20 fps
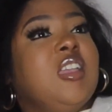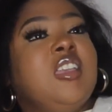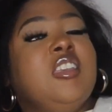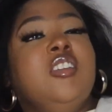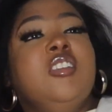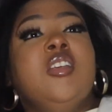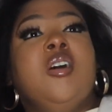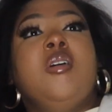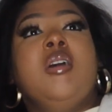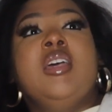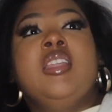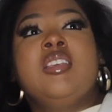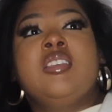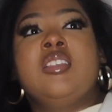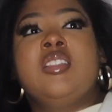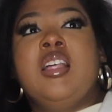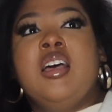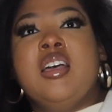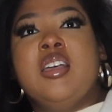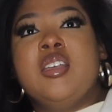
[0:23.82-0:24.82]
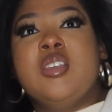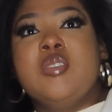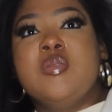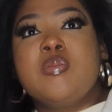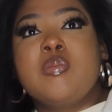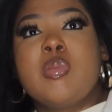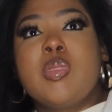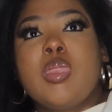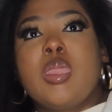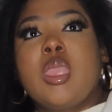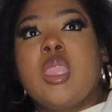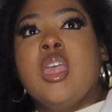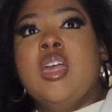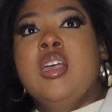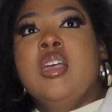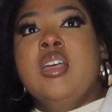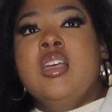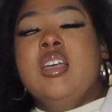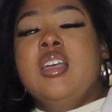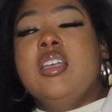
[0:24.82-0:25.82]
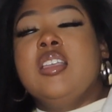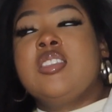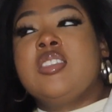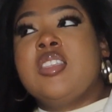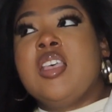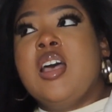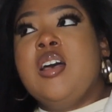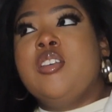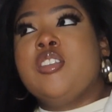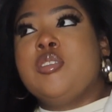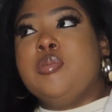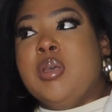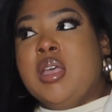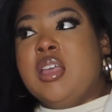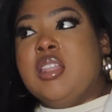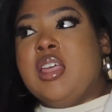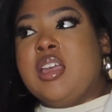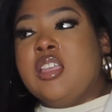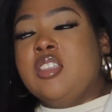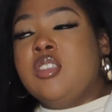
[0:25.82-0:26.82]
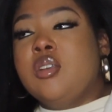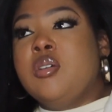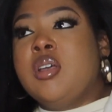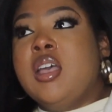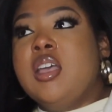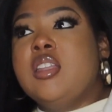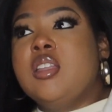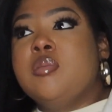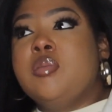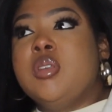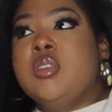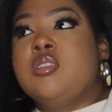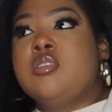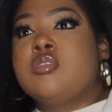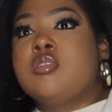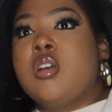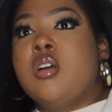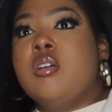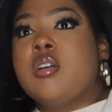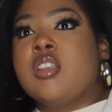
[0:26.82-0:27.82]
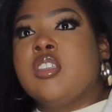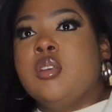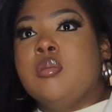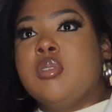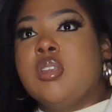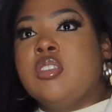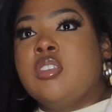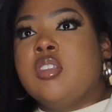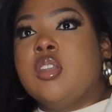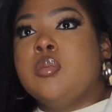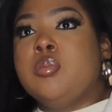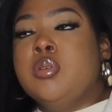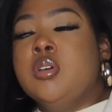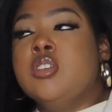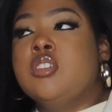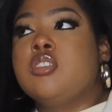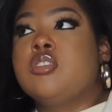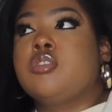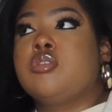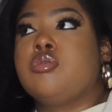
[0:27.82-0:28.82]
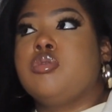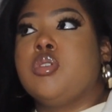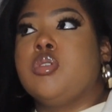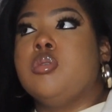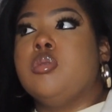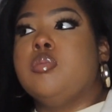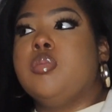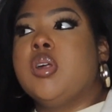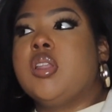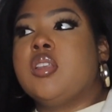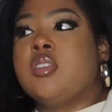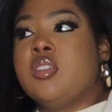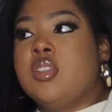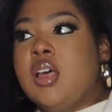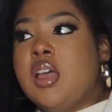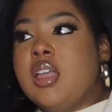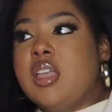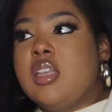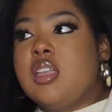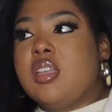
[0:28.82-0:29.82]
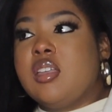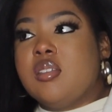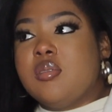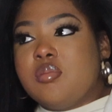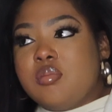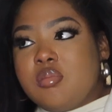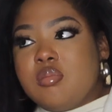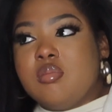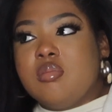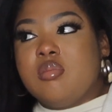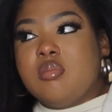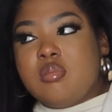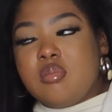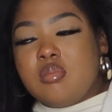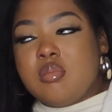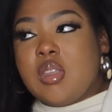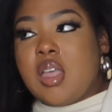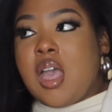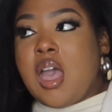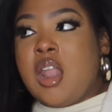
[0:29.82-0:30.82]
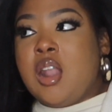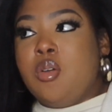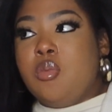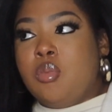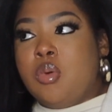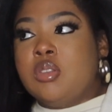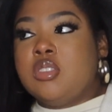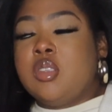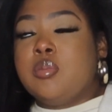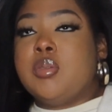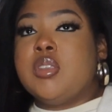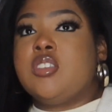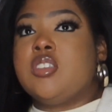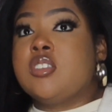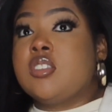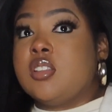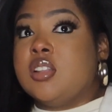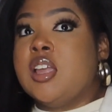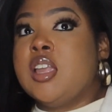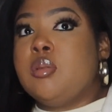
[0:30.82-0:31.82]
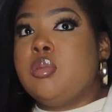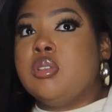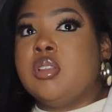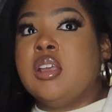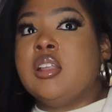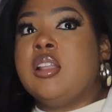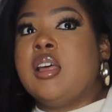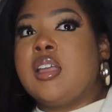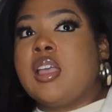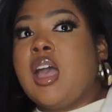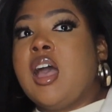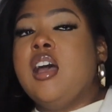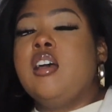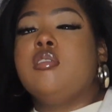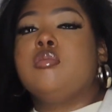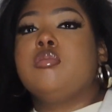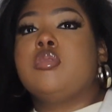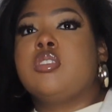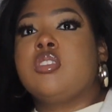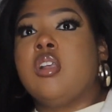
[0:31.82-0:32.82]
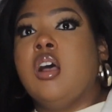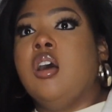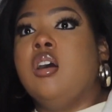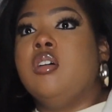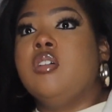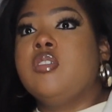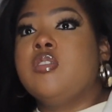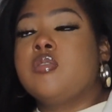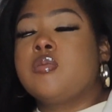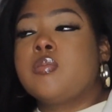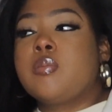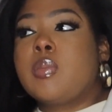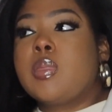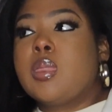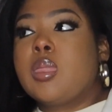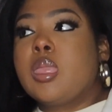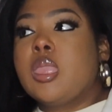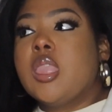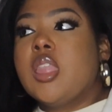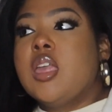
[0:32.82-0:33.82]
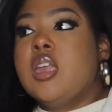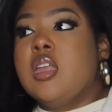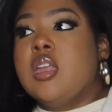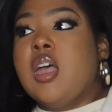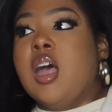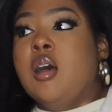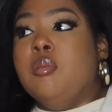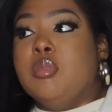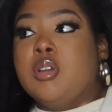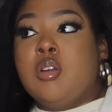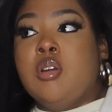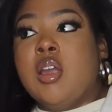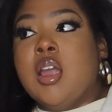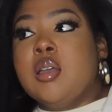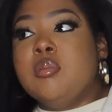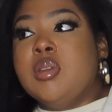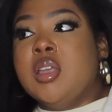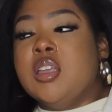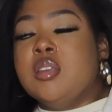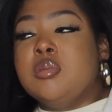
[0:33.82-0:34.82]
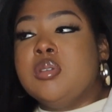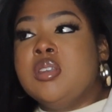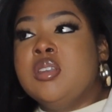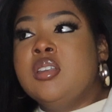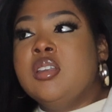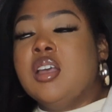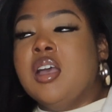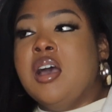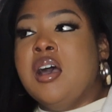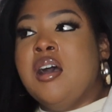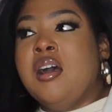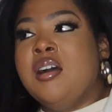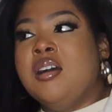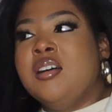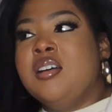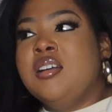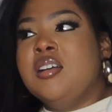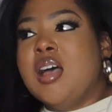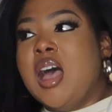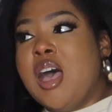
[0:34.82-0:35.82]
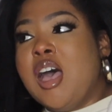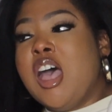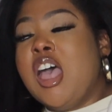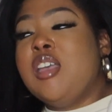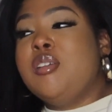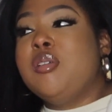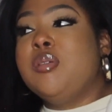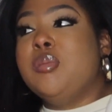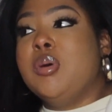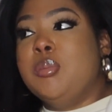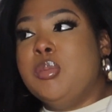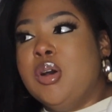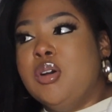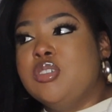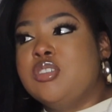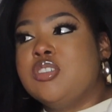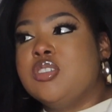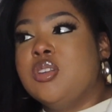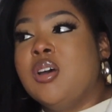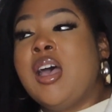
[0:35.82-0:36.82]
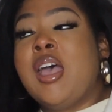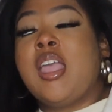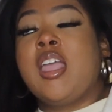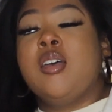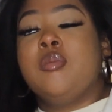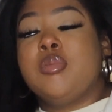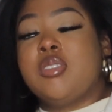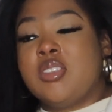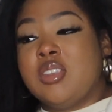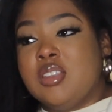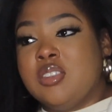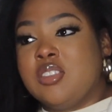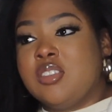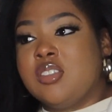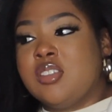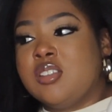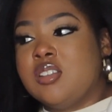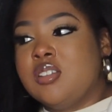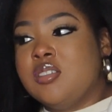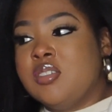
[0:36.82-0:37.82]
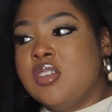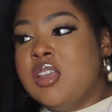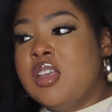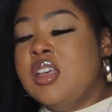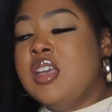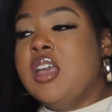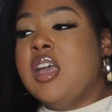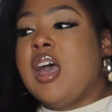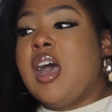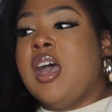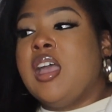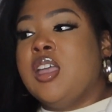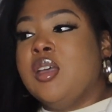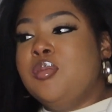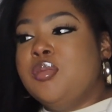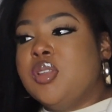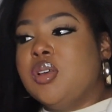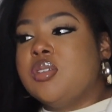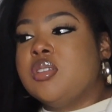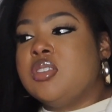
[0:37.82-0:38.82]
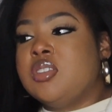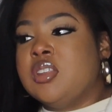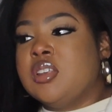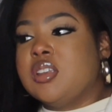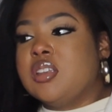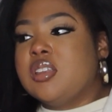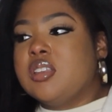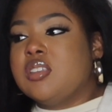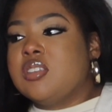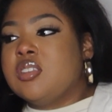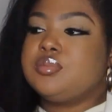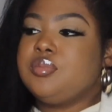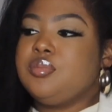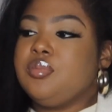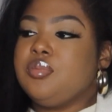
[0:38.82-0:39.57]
and and it's like, it sounds bad. Like, it's okay to be strong in some things and to push through, but it's like, I don't want to be just labeled that. Like, I'm soft. I'm a crybaby. I am emotional. I am sensitive. I am those things.